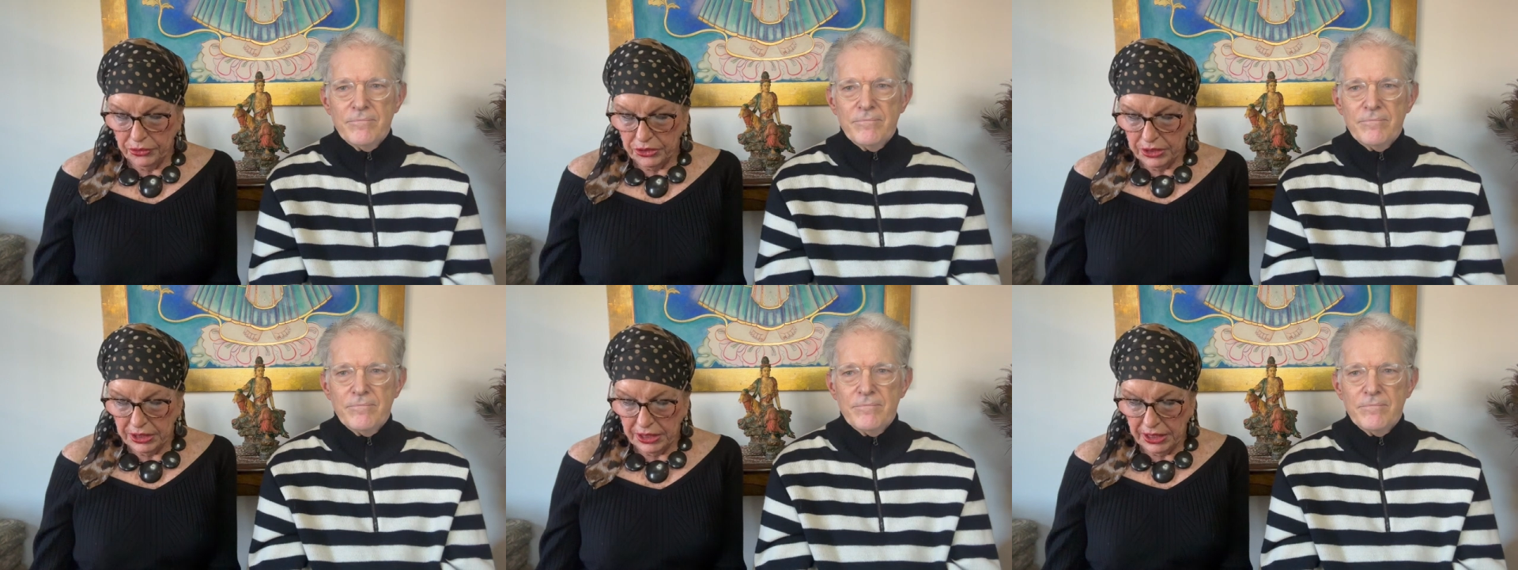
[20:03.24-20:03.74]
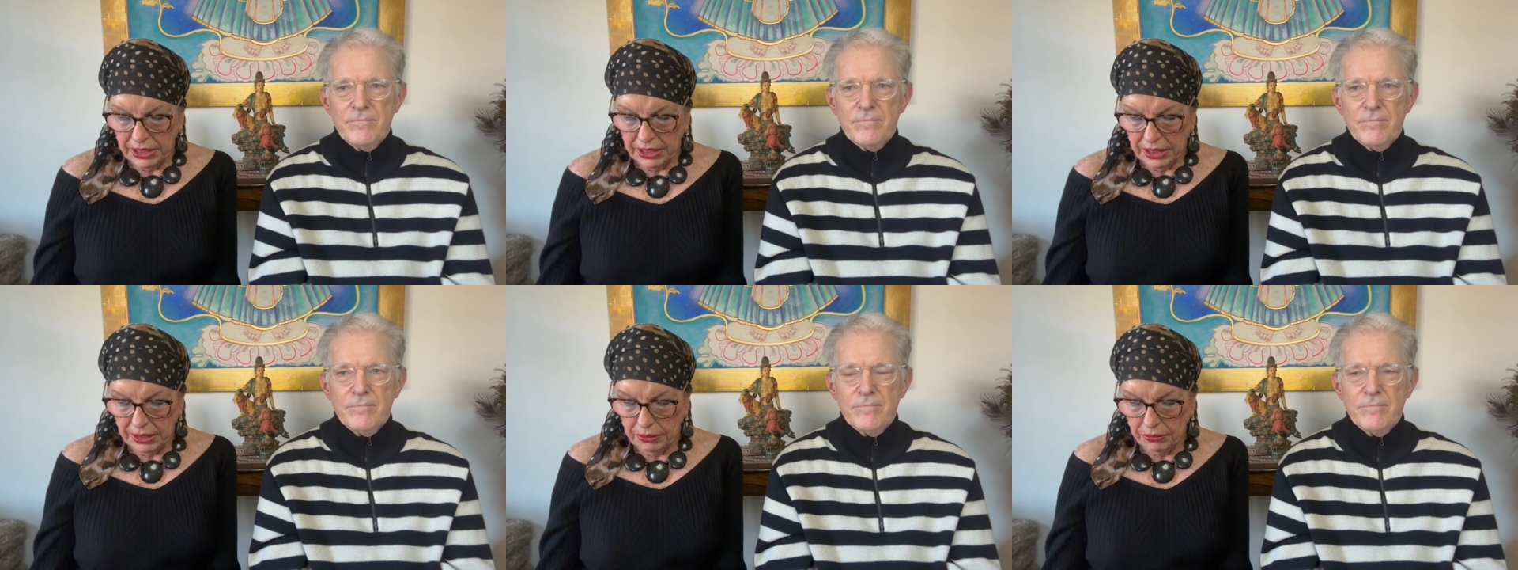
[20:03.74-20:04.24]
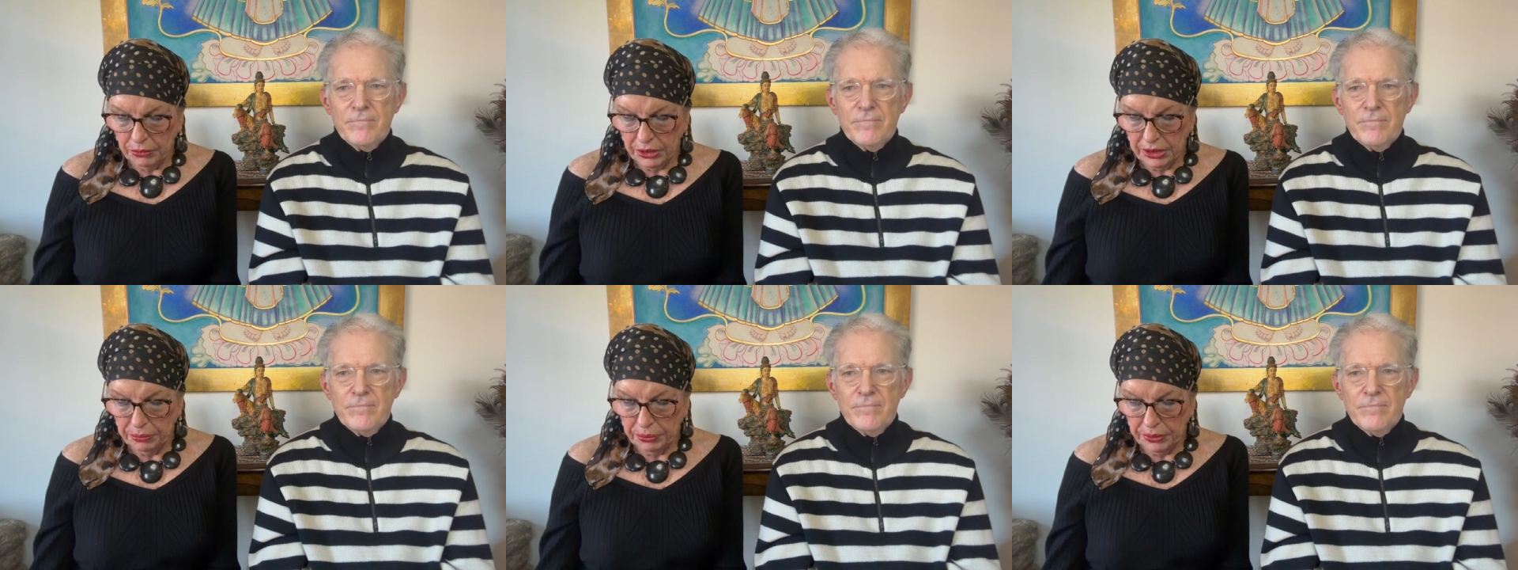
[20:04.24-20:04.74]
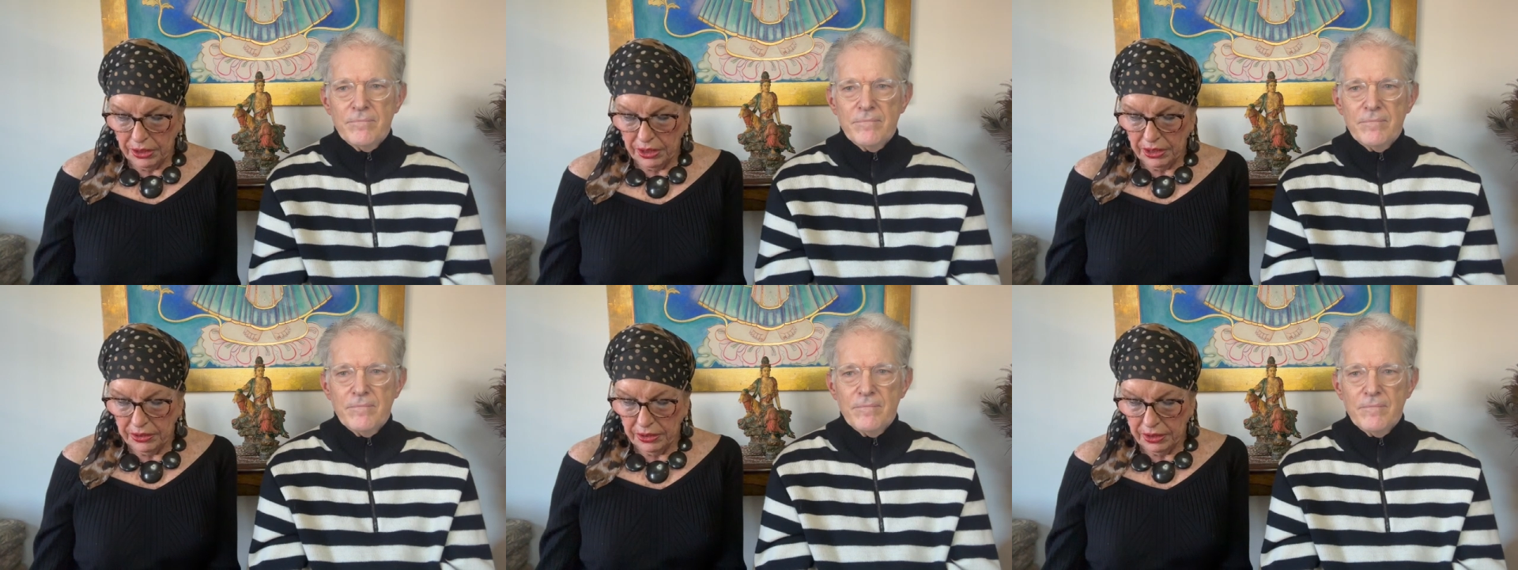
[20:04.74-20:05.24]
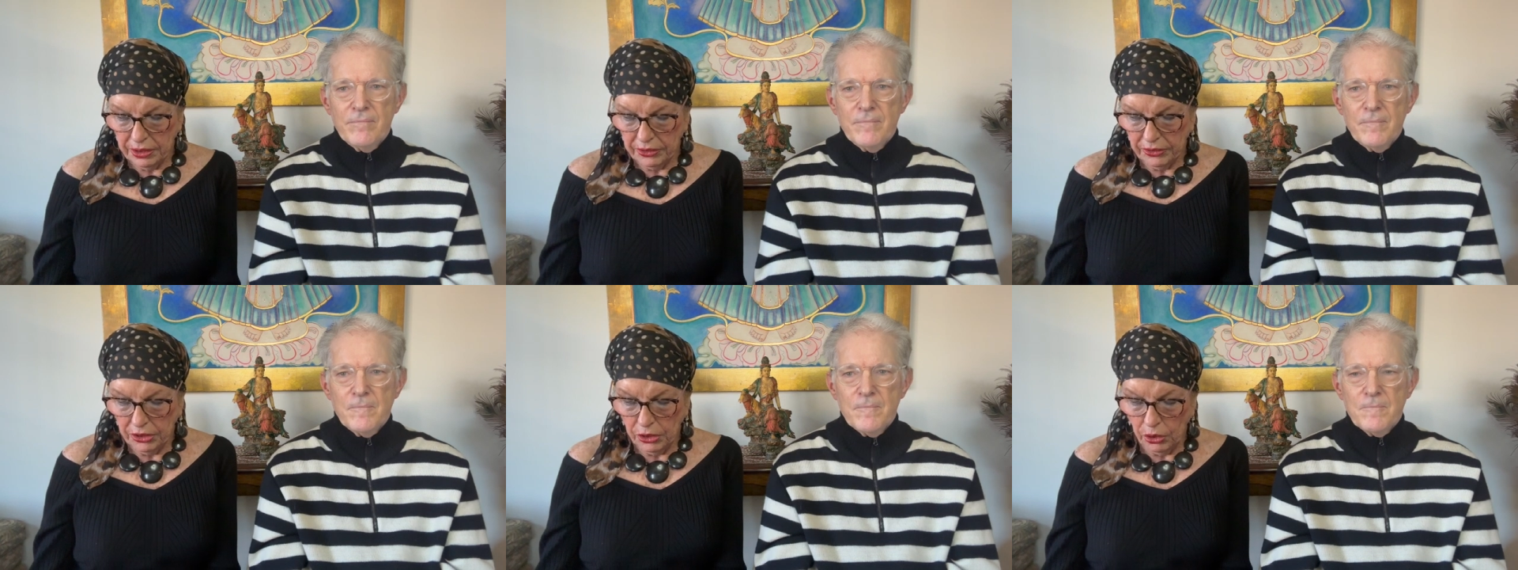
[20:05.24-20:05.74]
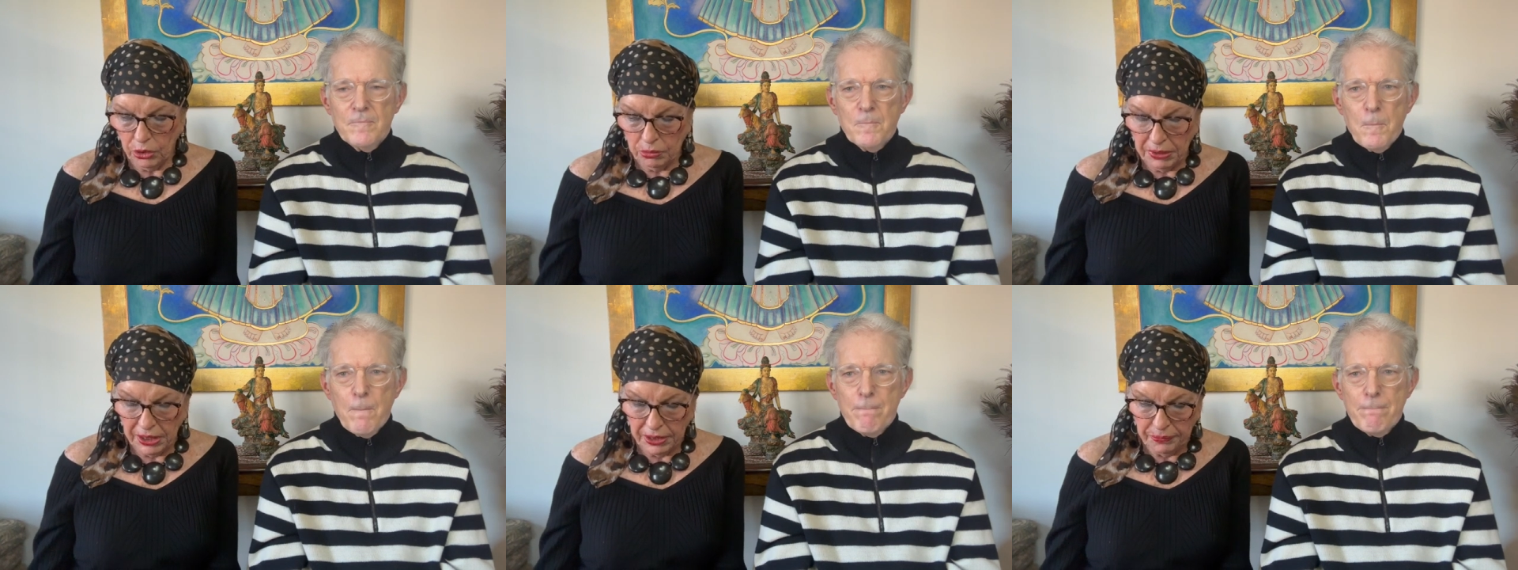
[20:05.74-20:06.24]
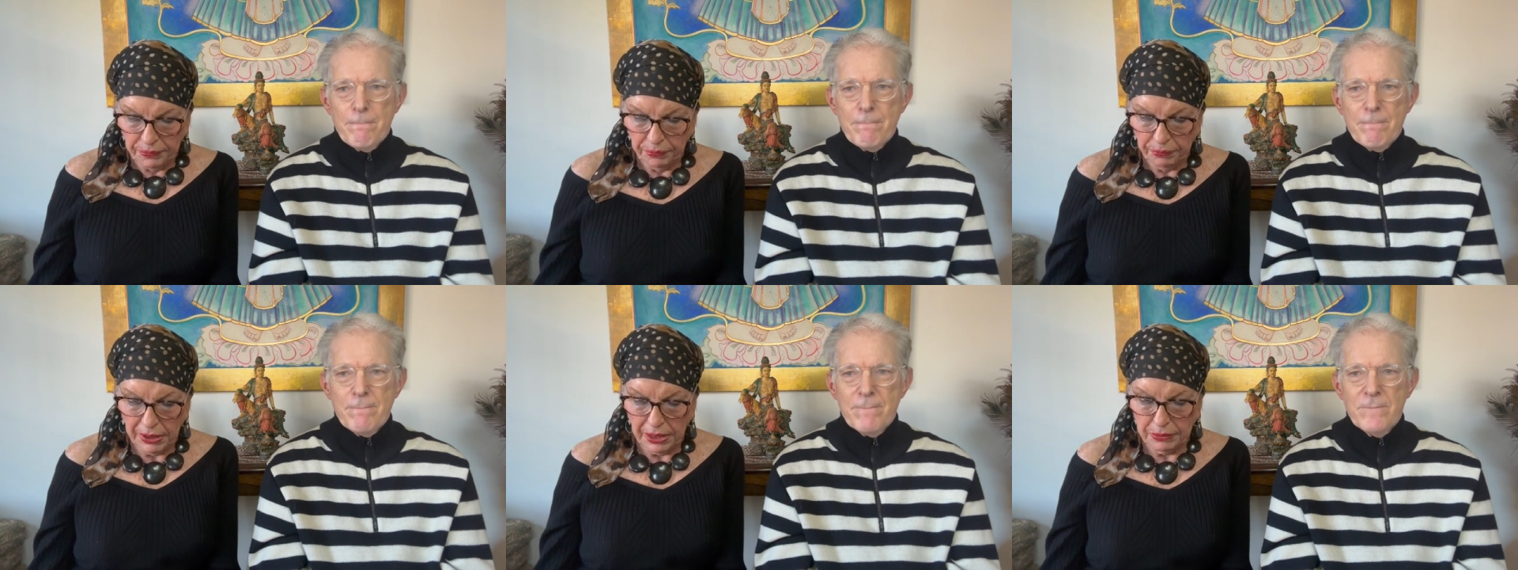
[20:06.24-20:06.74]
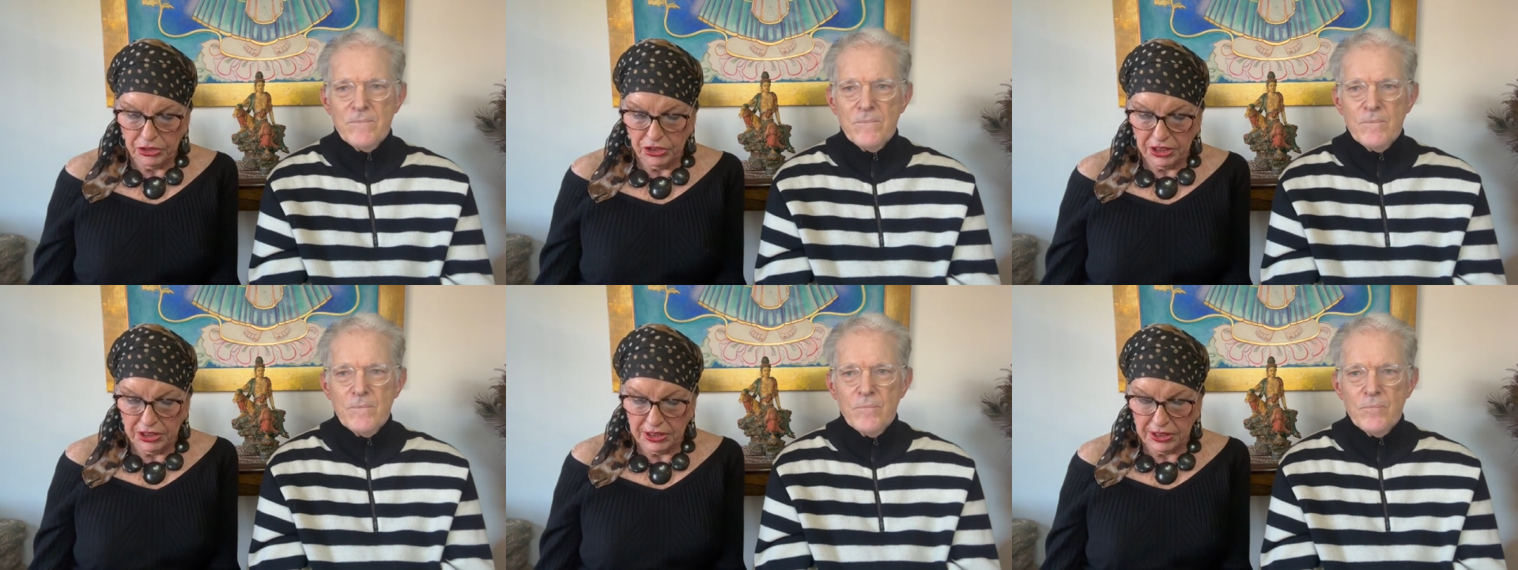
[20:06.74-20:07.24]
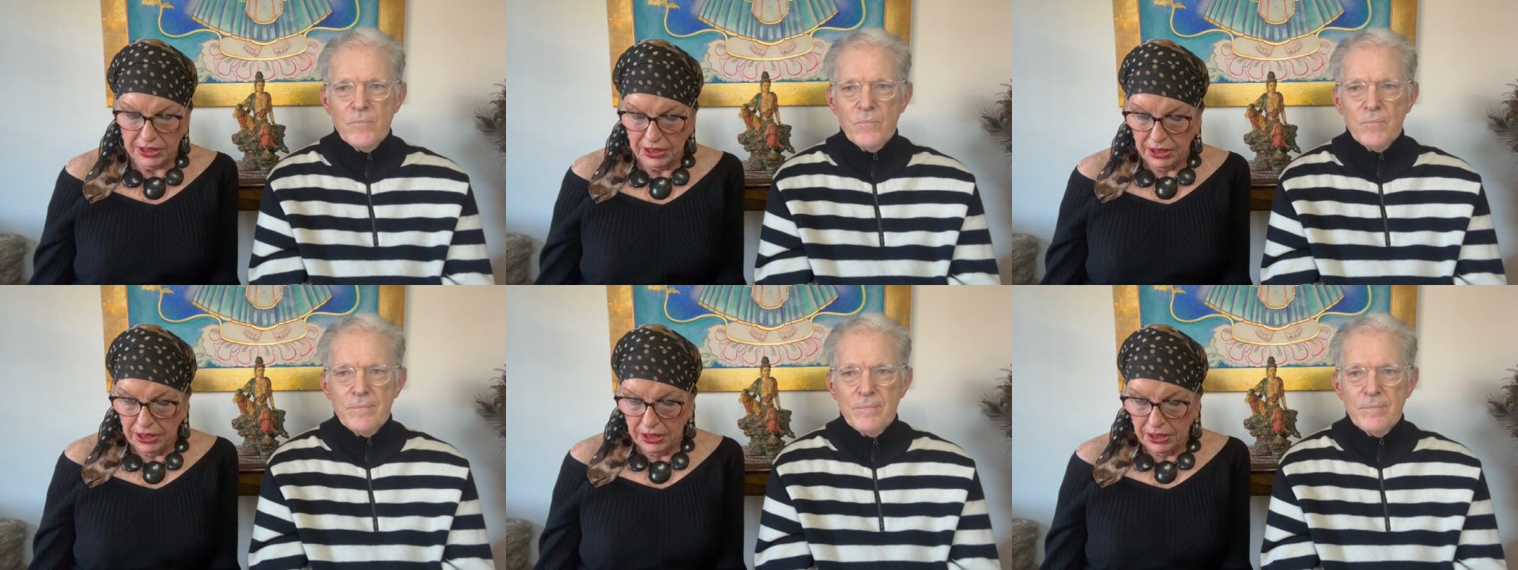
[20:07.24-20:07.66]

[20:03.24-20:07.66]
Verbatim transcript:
Speaker 1: today, and we're going to put on uh, Goma, Babaji's